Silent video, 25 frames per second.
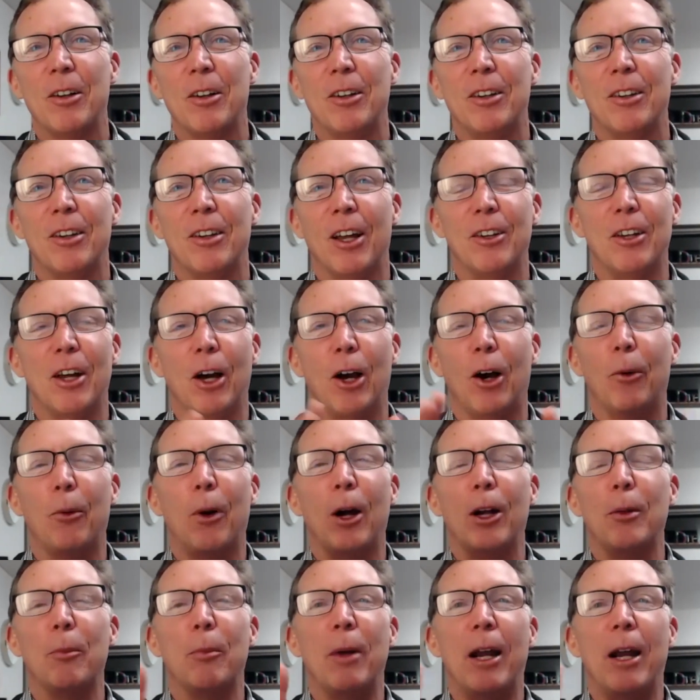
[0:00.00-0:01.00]
I won't
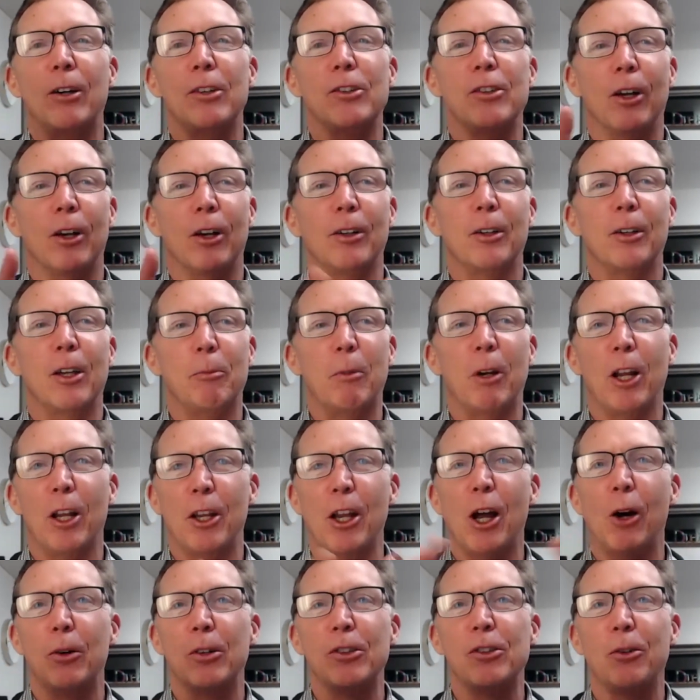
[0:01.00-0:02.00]
embarrass you, but I know it
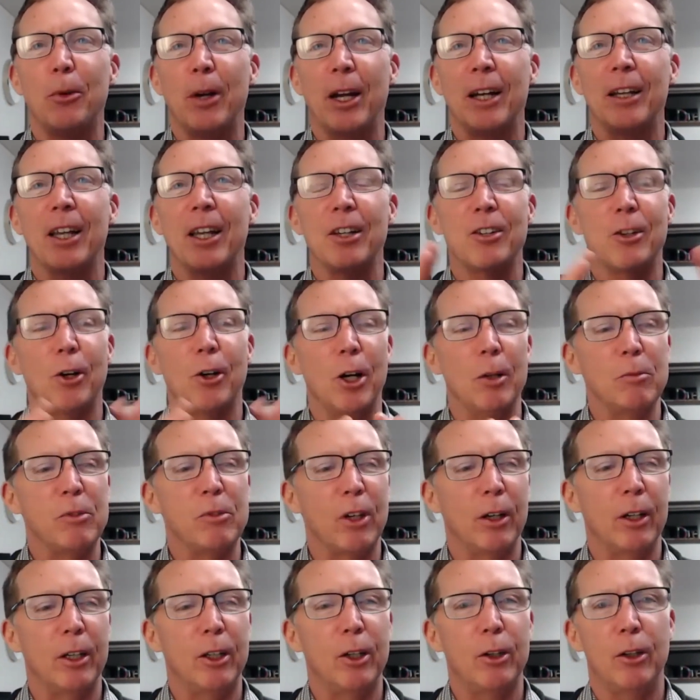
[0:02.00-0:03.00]
was around that time. So,
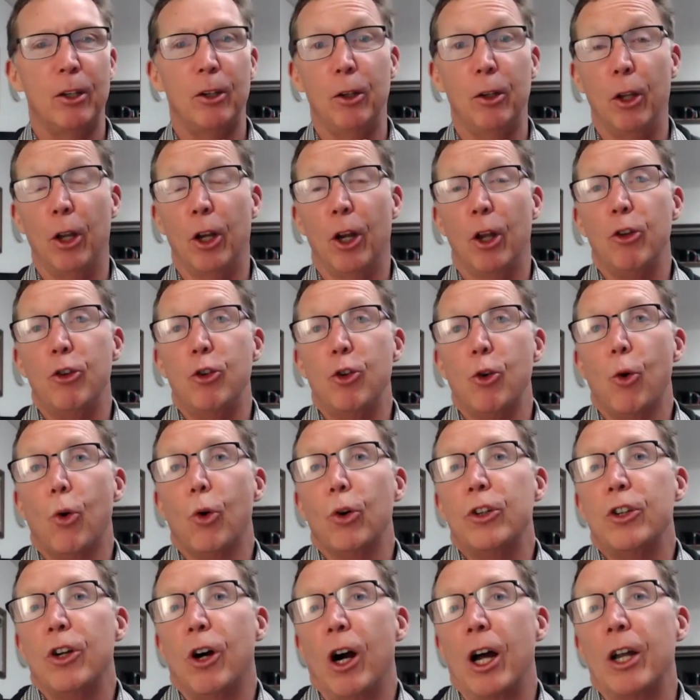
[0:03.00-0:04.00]
your
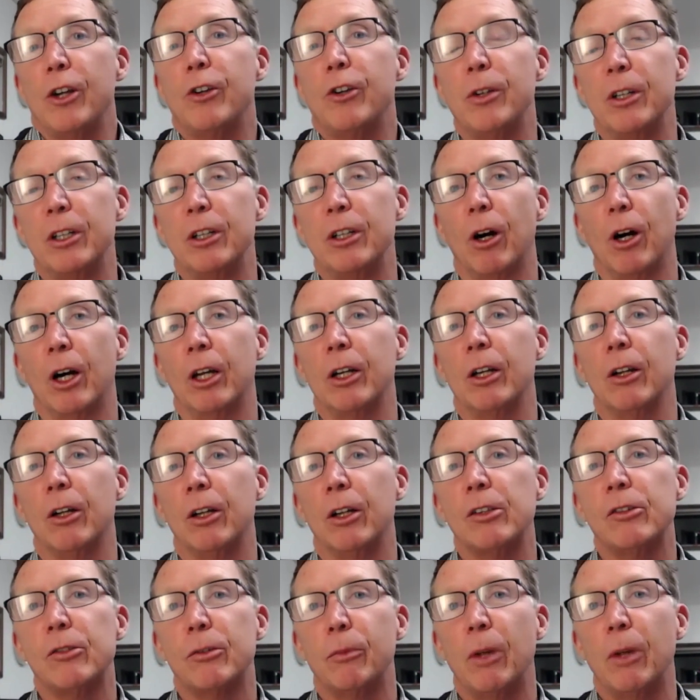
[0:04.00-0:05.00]
dietary
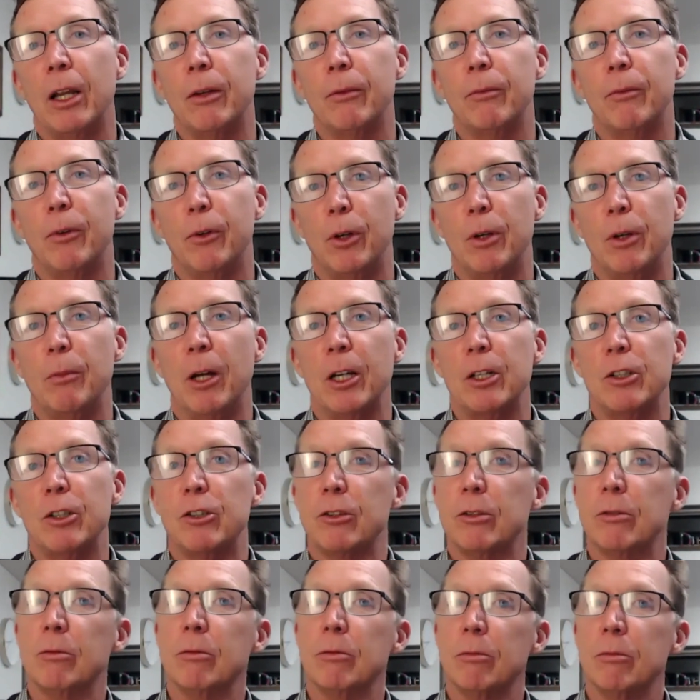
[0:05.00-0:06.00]
guidelines had very much
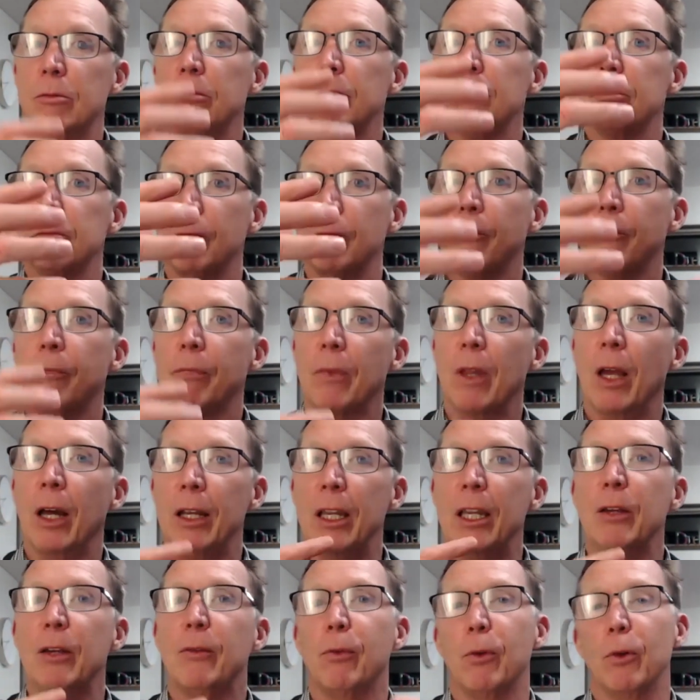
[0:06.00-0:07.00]
an
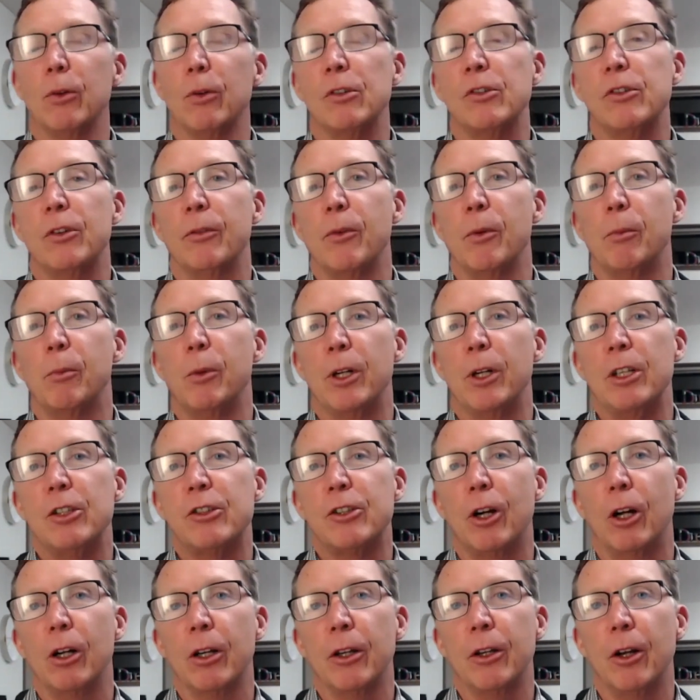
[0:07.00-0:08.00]
influence of the British
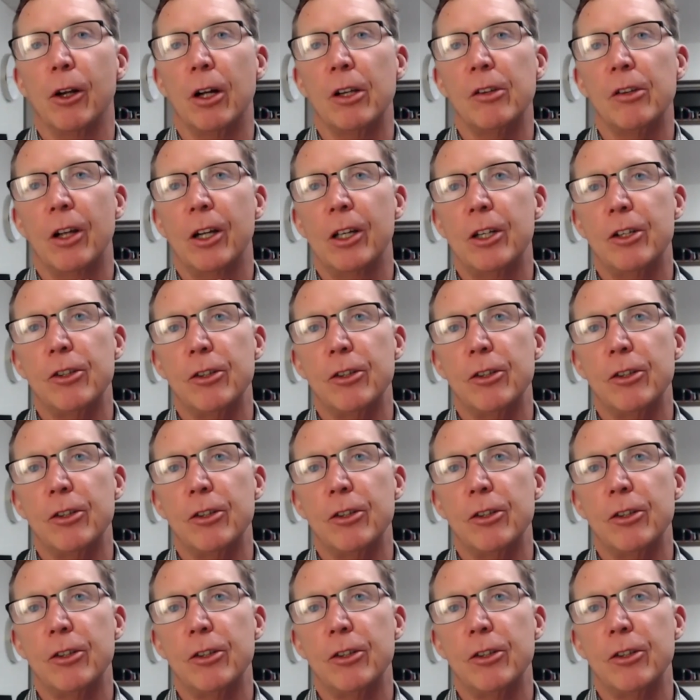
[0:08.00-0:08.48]
colonisation.